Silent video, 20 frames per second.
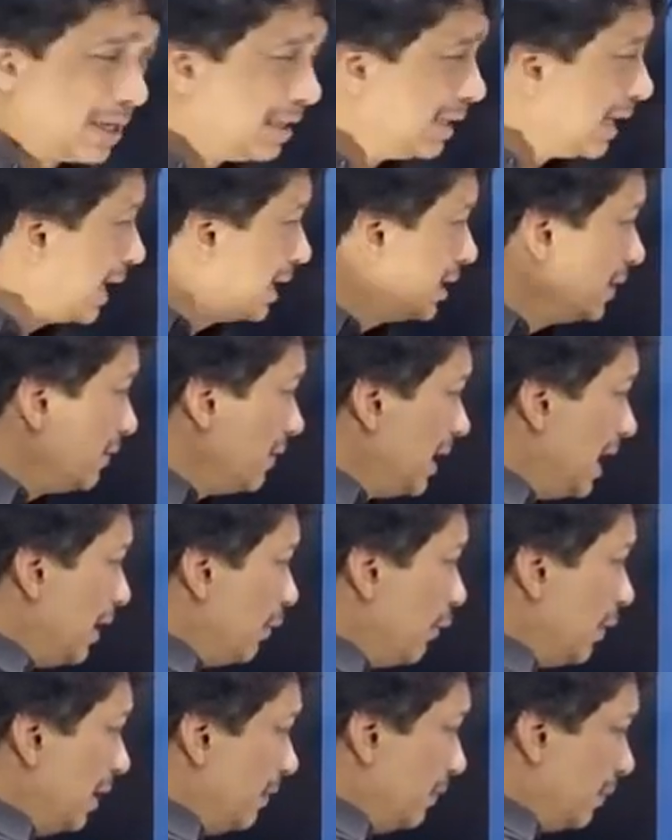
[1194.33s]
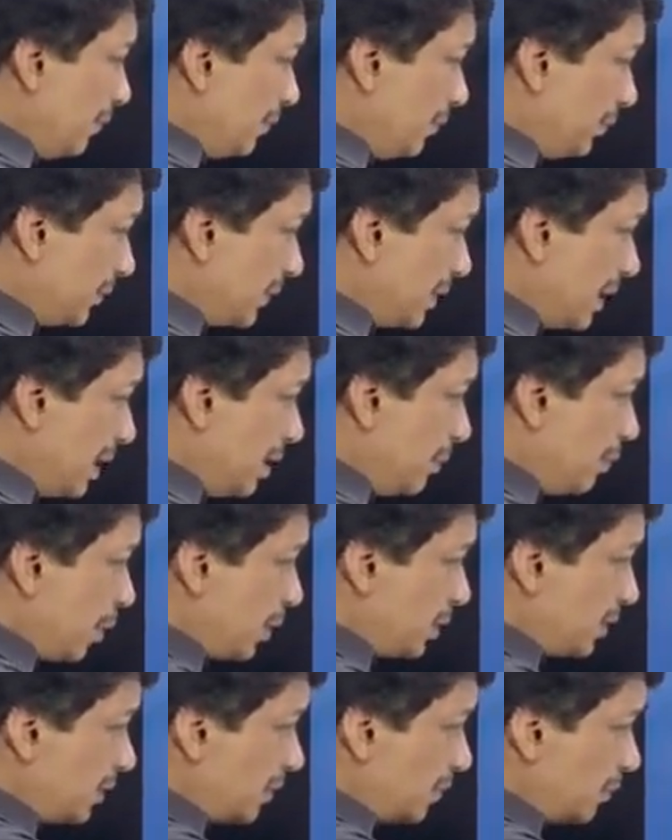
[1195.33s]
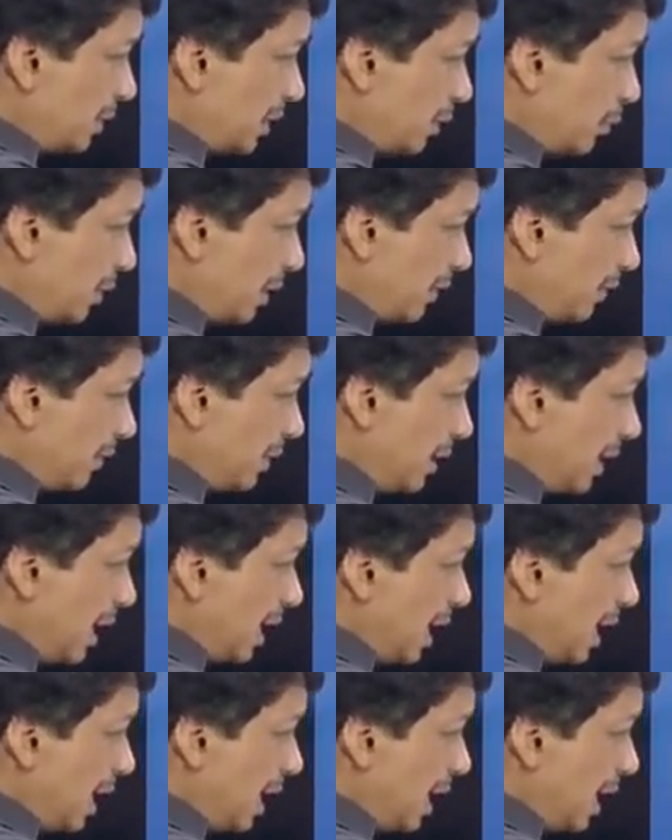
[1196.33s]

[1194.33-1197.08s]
a negative A wave and a positive B wave.